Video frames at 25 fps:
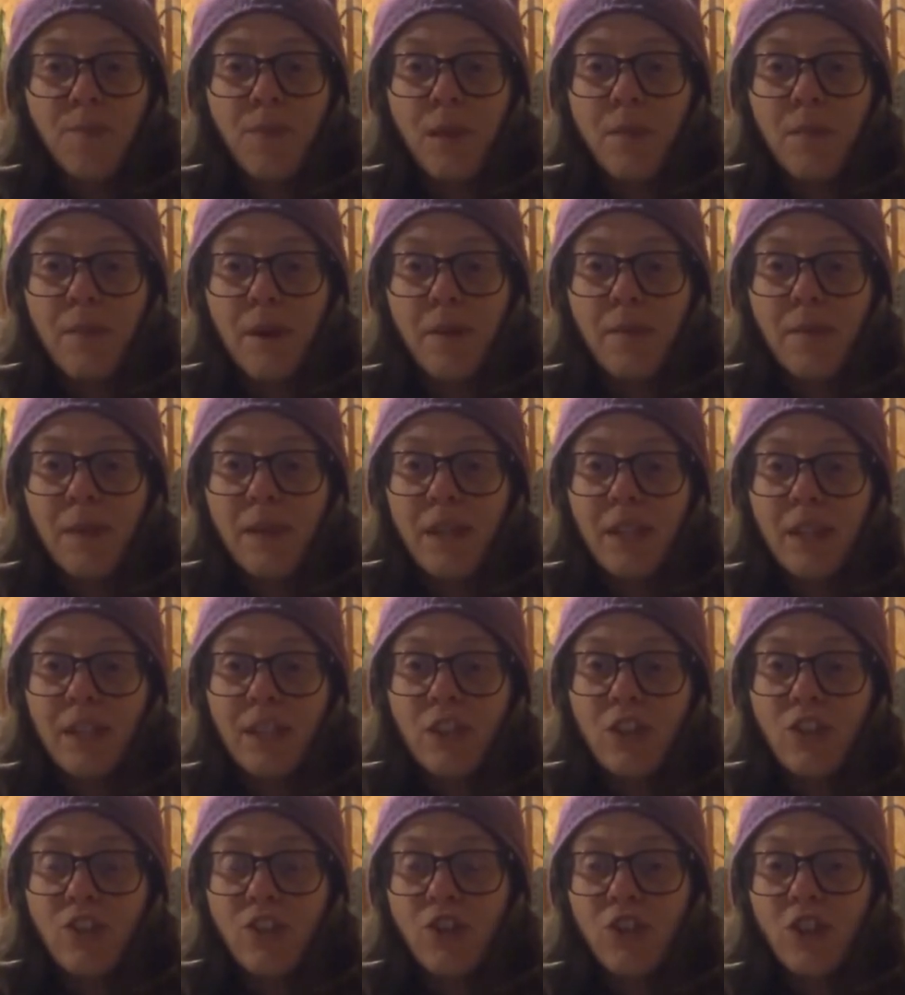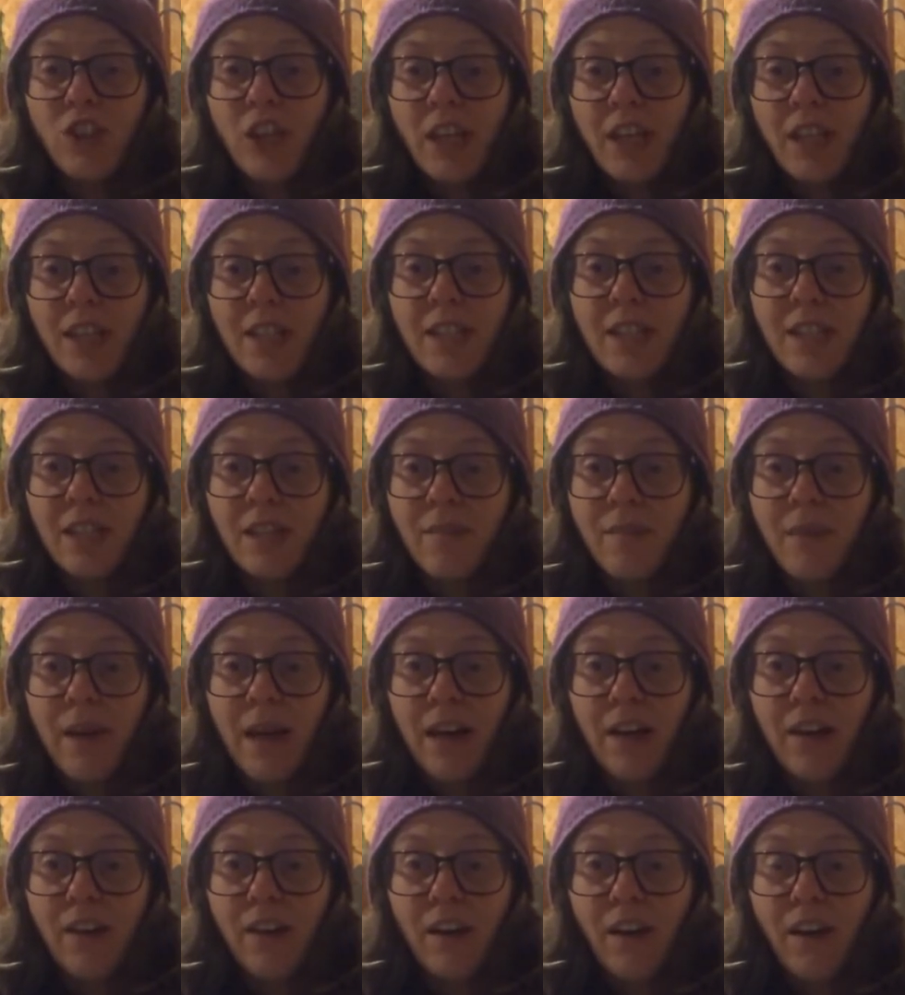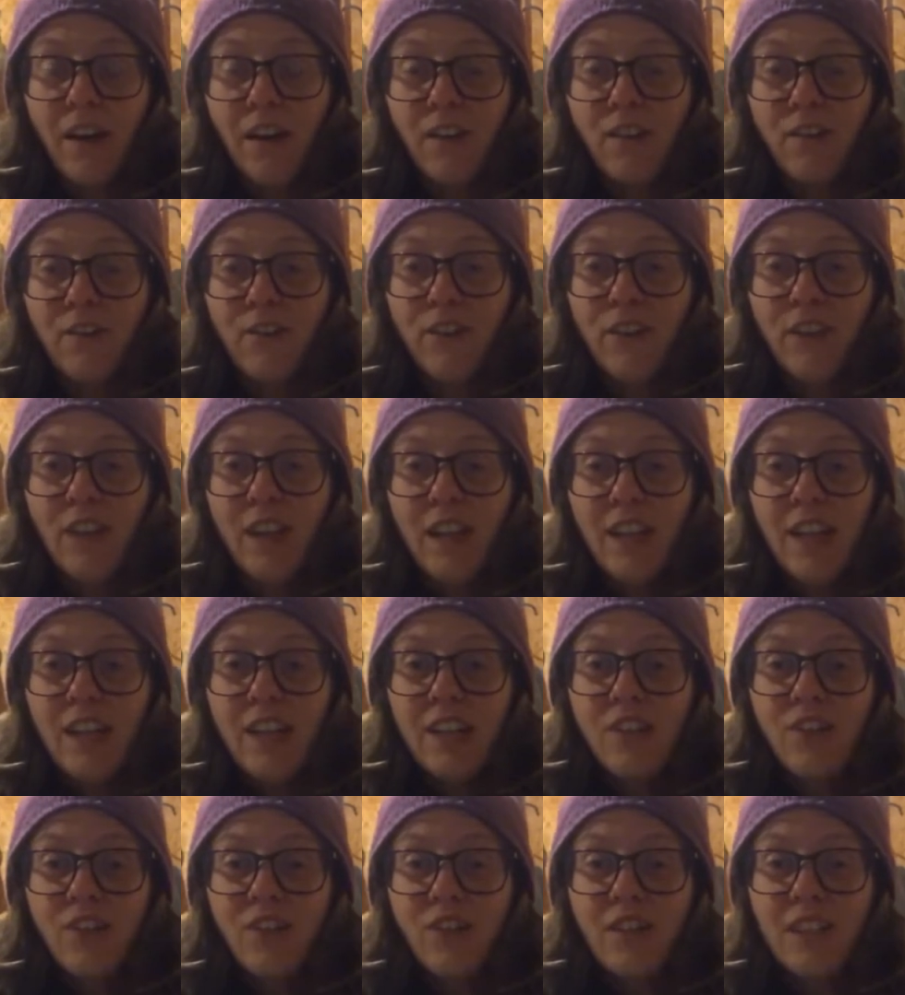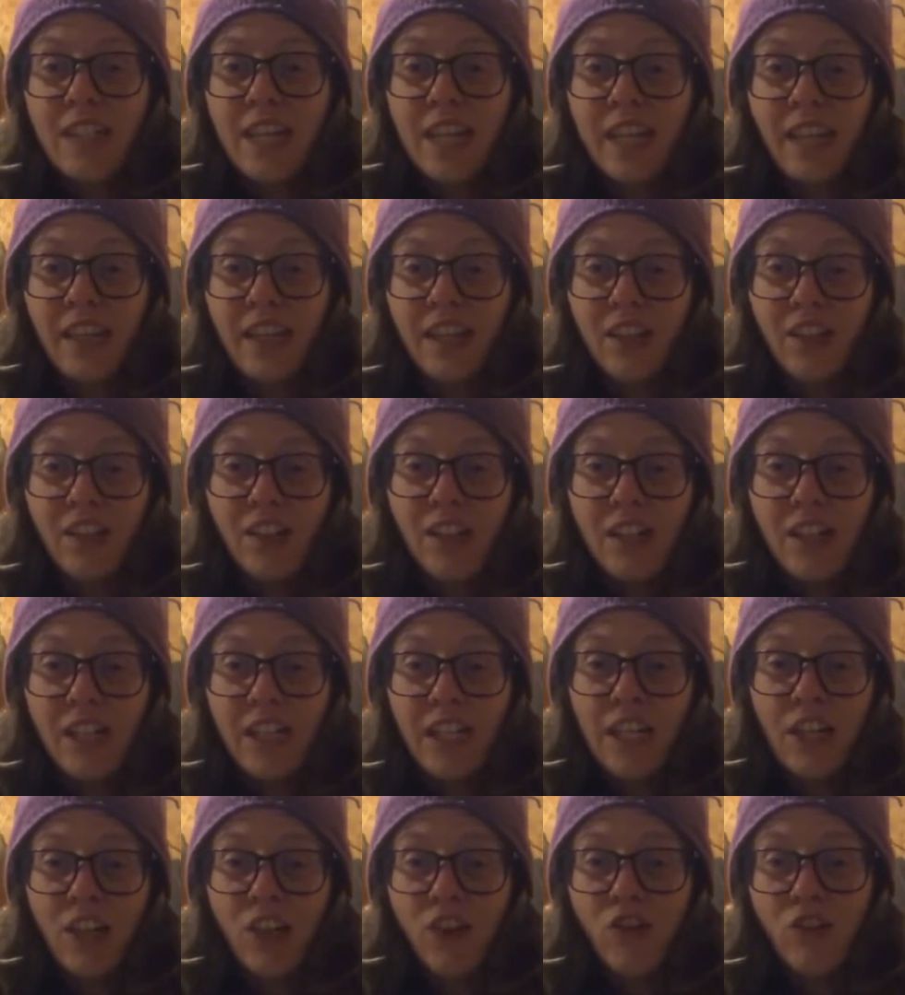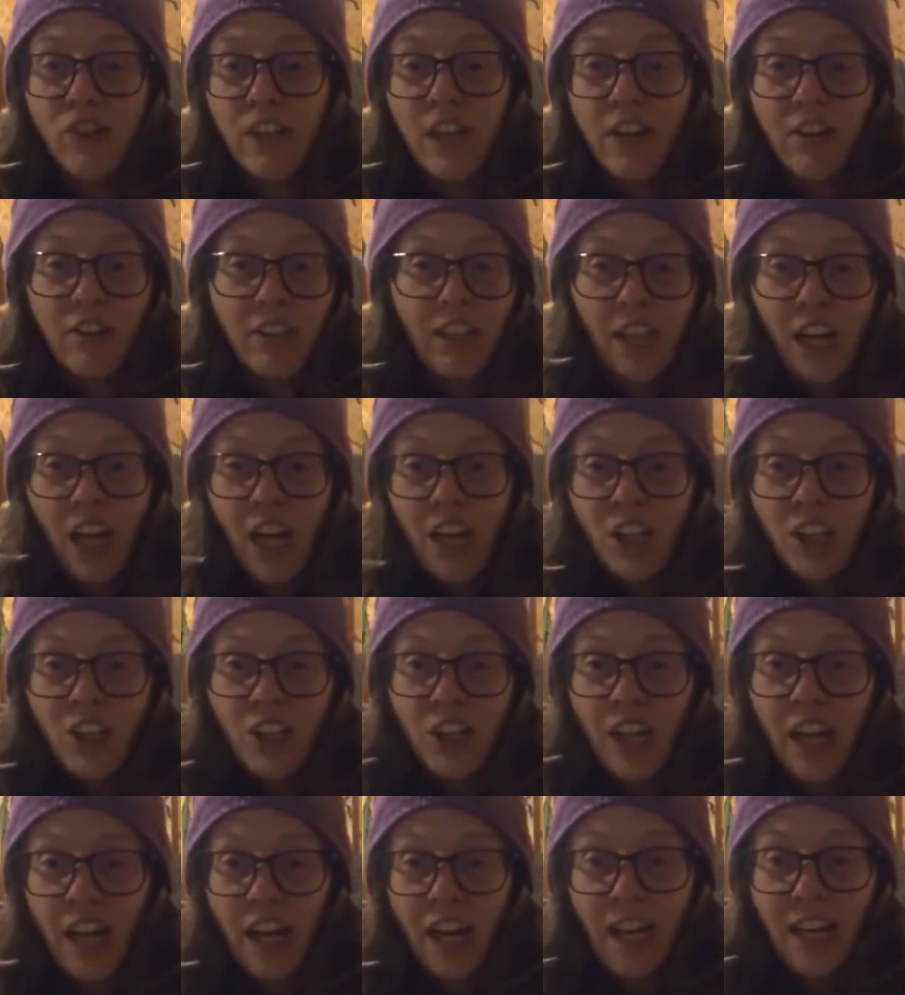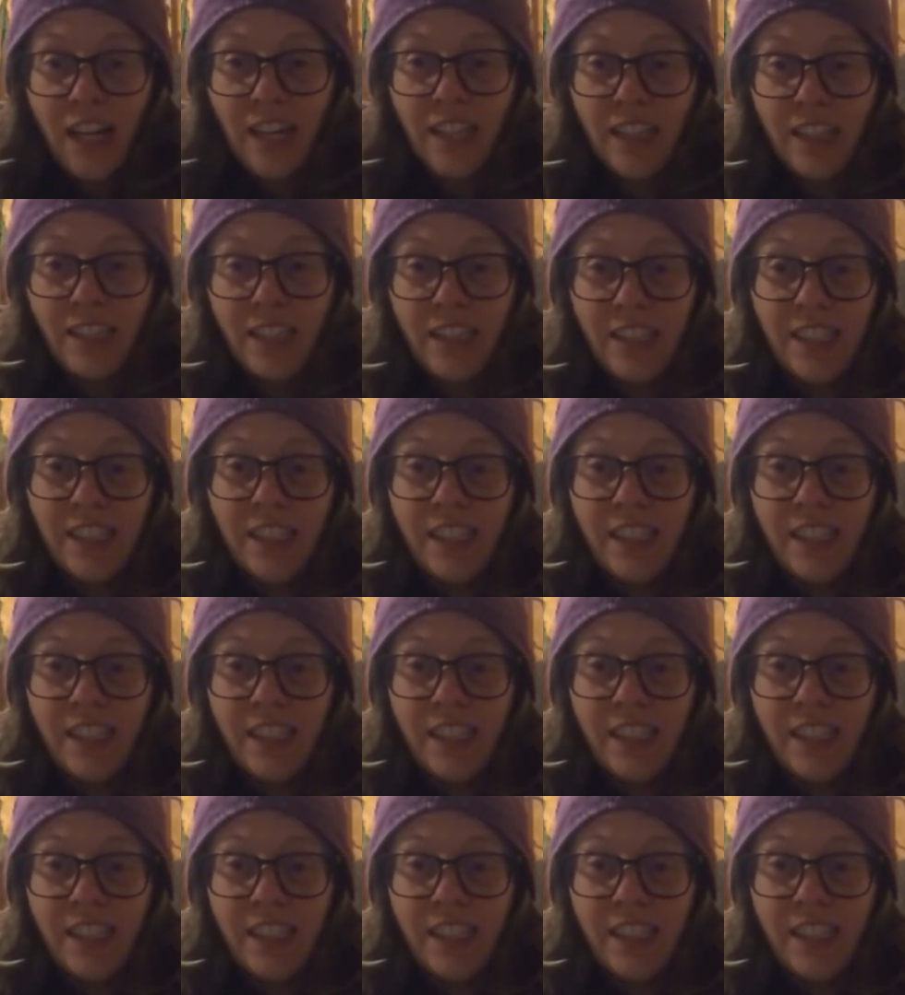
Maybe it's just a matter of sort of taking your ego down a notch and